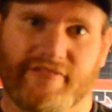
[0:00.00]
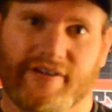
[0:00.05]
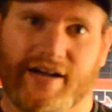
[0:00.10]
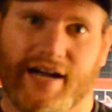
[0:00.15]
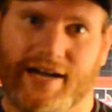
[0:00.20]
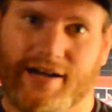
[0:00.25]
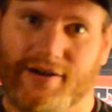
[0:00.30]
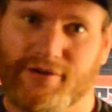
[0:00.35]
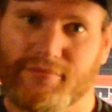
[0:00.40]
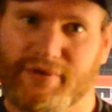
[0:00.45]

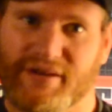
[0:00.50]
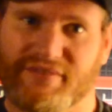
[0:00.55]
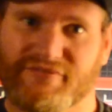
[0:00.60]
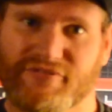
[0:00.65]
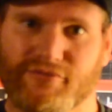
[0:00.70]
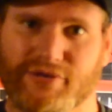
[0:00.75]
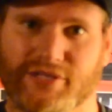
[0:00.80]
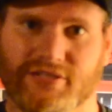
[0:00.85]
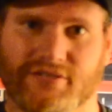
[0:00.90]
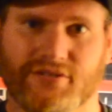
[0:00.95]
I hope
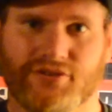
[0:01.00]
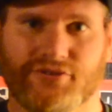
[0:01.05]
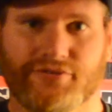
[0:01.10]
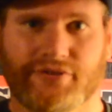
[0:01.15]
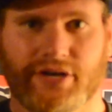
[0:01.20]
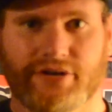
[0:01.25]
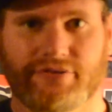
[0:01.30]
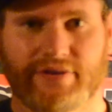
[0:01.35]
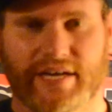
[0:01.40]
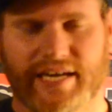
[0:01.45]
everyone's
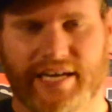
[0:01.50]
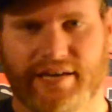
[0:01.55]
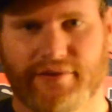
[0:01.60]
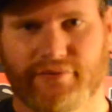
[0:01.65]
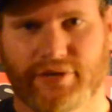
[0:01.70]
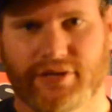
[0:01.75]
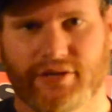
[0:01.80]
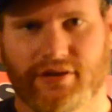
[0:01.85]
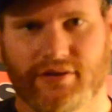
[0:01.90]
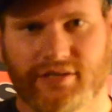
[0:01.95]
doing okay
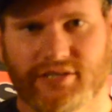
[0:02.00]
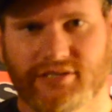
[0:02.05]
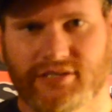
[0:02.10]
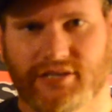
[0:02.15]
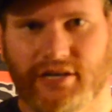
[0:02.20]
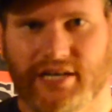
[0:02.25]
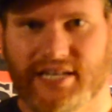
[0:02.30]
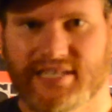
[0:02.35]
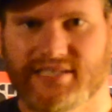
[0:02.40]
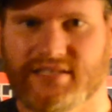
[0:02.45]
with all this
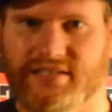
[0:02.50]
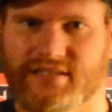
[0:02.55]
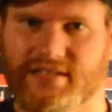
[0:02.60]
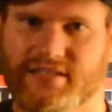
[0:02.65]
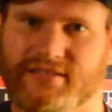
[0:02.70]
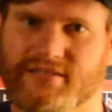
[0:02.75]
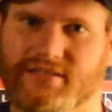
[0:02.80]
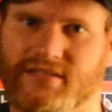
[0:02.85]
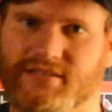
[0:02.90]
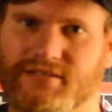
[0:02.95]

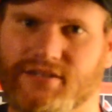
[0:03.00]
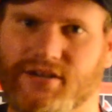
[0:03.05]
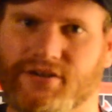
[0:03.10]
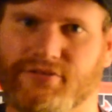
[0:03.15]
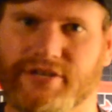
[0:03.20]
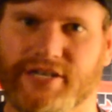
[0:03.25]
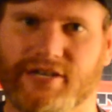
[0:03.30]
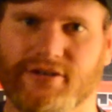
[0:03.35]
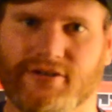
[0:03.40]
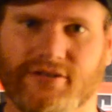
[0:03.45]
craziness that's
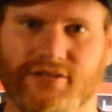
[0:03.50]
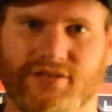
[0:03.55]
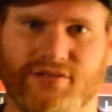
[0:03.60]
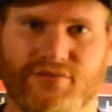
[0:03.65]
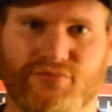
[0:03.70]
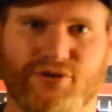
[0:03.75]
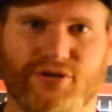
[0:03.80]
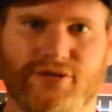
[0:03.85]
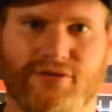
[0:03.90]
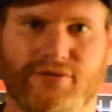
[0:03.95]
going on in
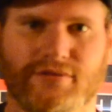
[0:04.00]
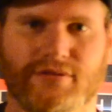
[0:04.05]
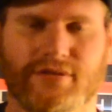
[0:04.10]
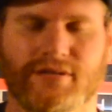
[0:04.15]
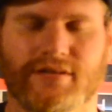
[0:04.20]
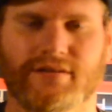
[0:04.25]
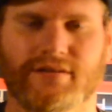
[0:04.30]
the world.